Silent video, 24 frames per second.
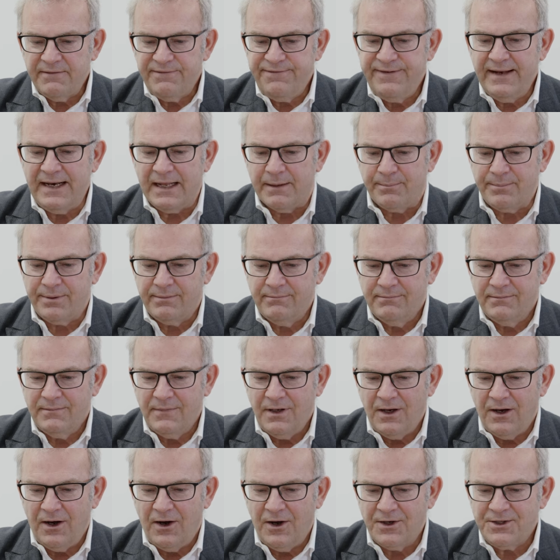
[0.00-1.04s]
Philip
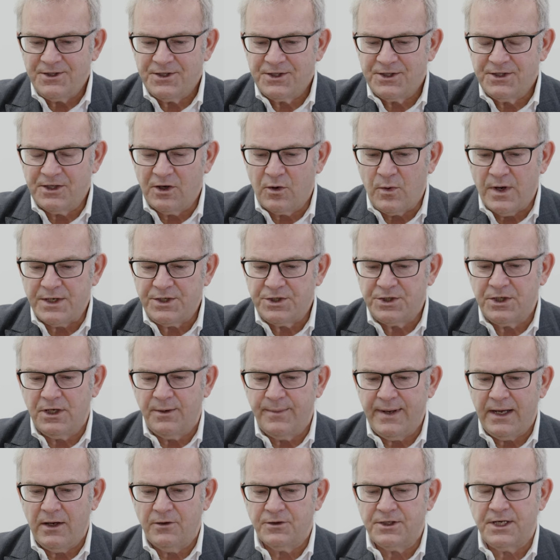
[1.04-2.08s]
asks a
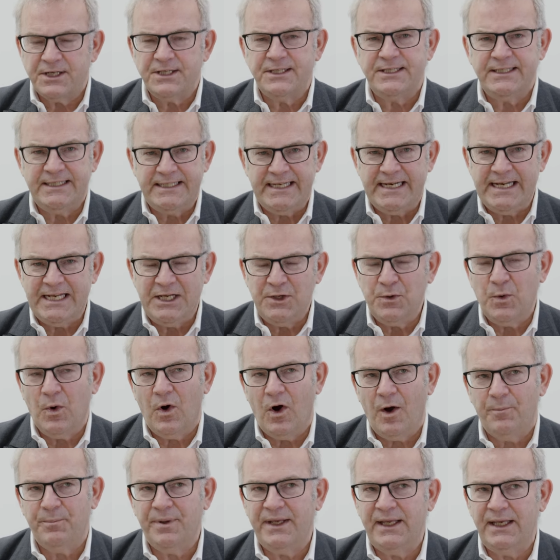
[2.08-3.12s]
question about
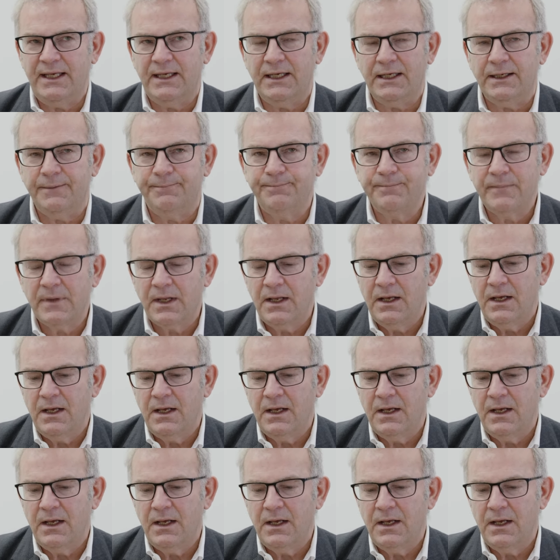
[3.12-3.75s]
TURP